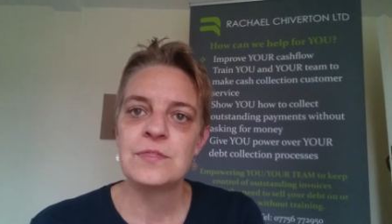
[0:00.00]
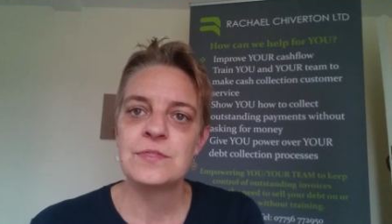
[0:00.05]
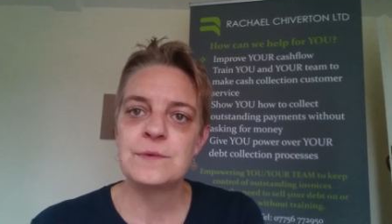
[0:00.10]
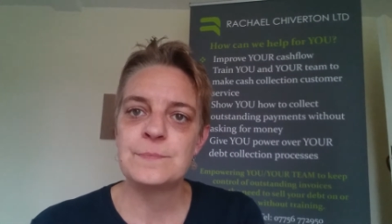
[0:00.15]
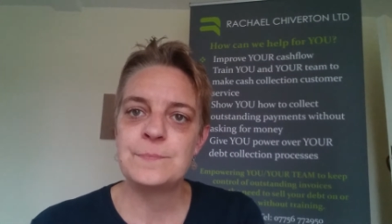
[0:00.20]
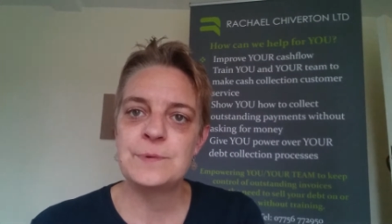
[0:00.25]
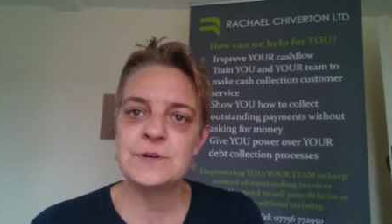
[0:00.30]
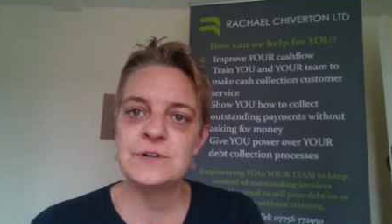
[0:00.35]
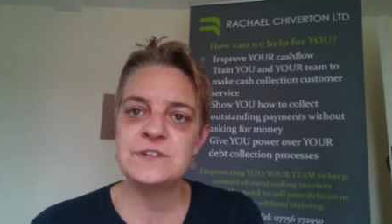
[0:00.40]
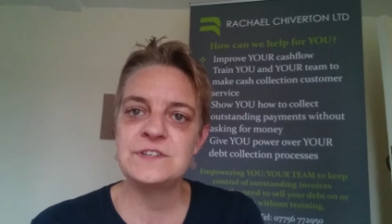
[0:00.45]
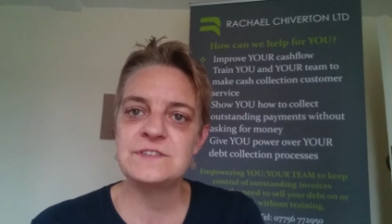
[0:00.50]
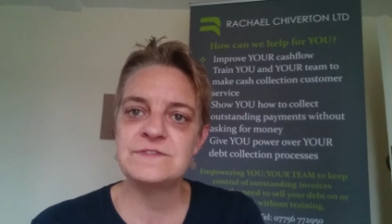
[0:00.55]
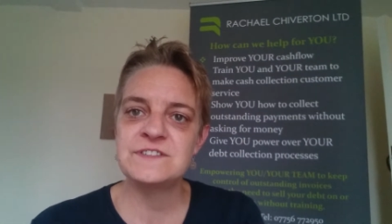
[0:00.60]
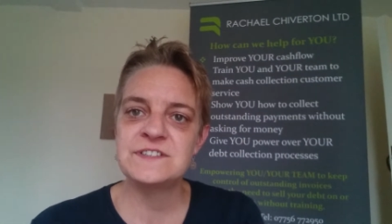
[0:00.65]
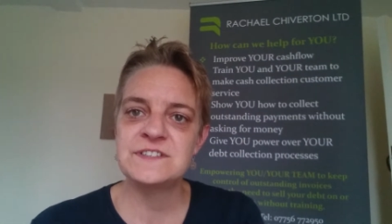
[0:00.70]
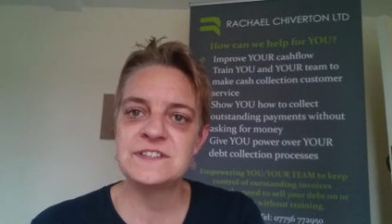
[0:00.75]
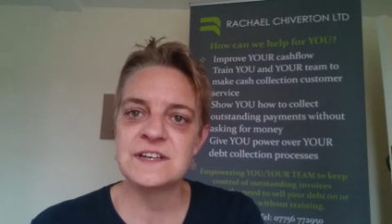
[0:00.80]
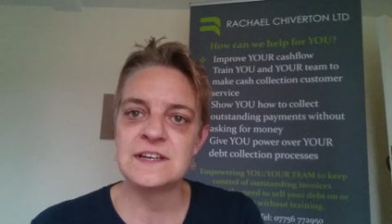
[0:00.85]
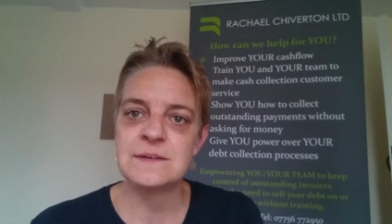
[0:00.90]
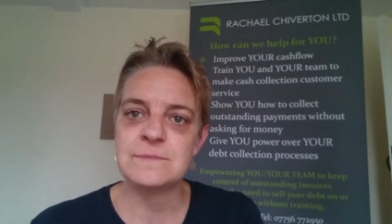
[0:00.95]
The point of a
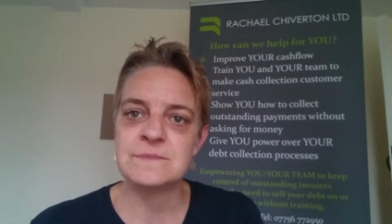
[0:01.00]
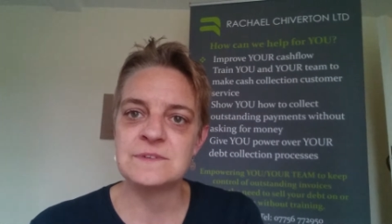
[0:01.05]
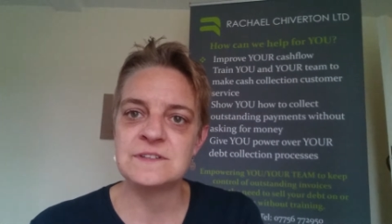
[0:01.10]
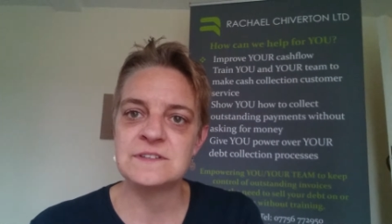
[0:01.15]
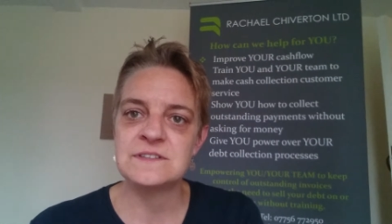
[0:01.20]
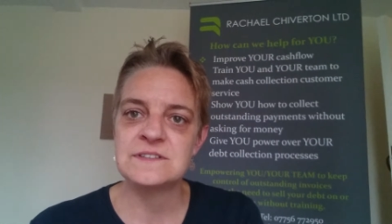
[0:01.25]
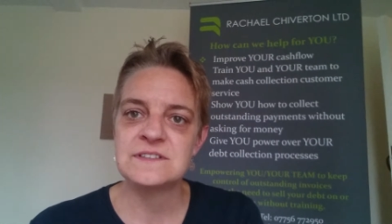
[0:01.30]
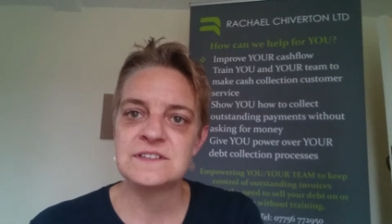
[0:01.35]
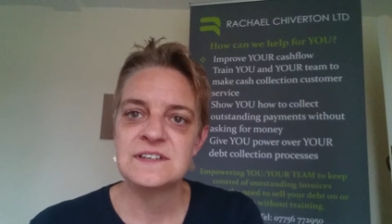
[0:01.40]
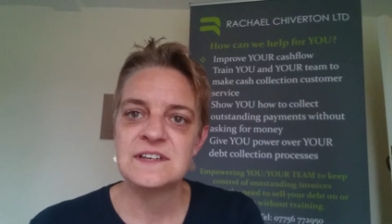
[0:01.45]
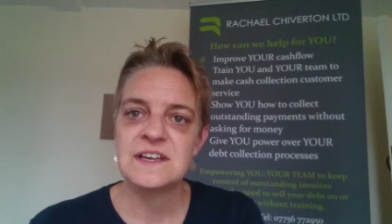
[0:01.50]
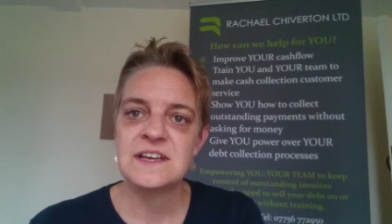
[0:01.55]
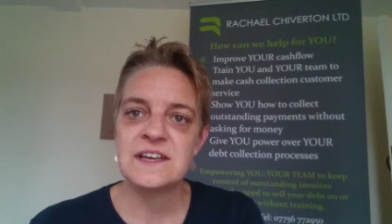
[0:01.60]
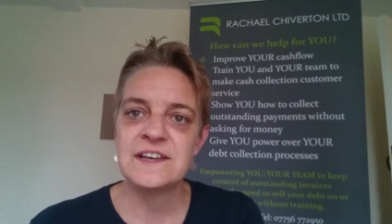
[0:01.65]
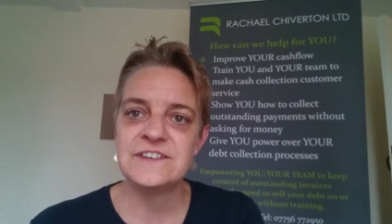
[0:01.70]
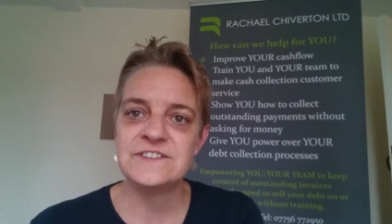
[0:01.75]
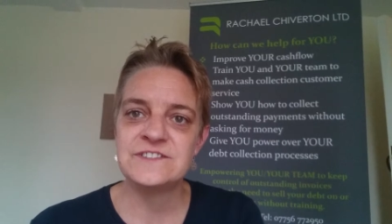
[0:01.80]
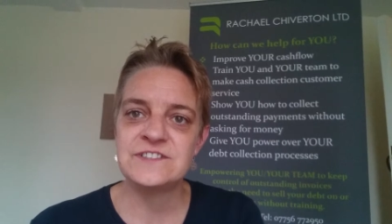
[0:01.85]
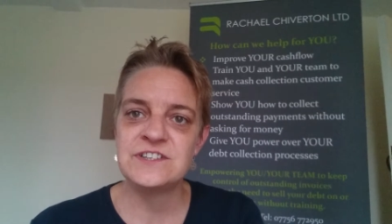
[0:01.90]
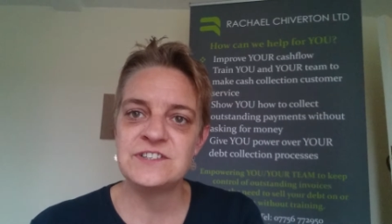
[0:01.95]
statement
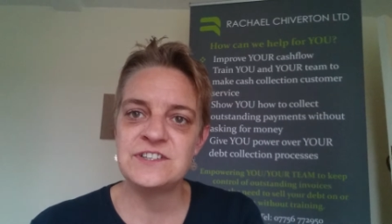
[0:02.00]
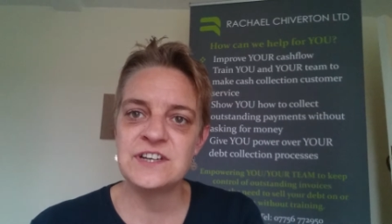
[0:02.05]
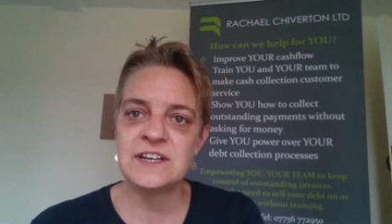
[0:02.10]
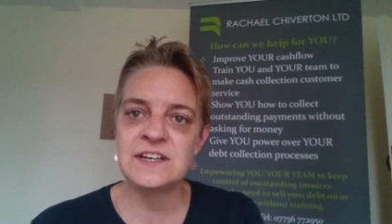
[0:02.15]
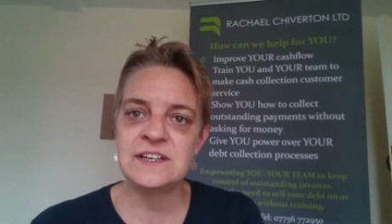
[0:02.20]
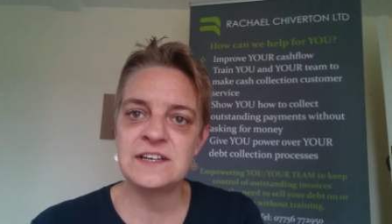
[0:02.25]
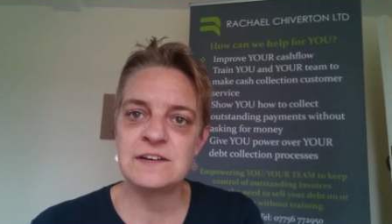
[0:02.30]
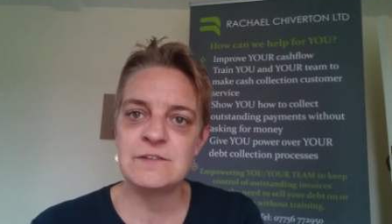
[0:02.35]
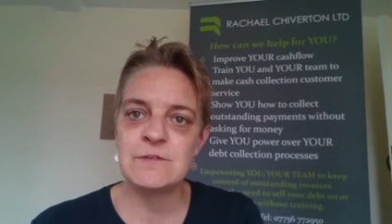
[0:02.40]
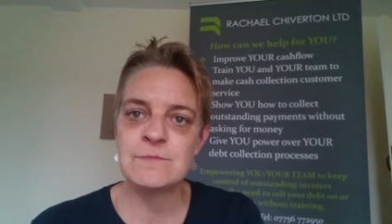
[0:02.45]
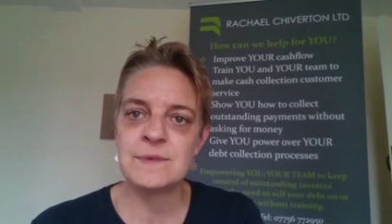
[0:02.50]
is to gently